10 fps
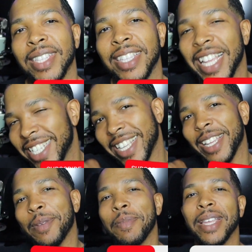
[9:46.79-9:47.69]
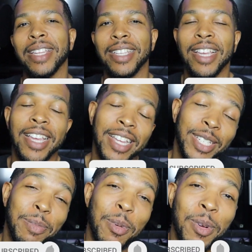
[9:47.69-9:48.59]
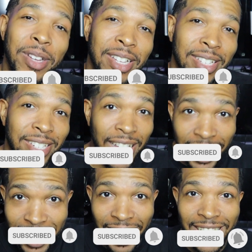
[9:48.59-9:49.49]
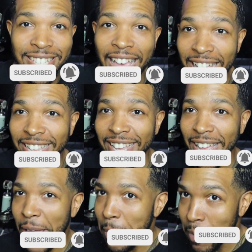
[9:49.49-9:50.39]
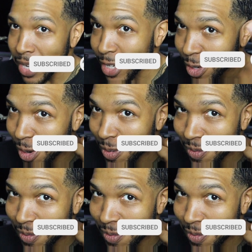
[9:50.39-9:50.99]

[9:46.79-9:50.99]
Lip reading: Let's get it, man. It's your boy, JohnnyLox, aka Mr.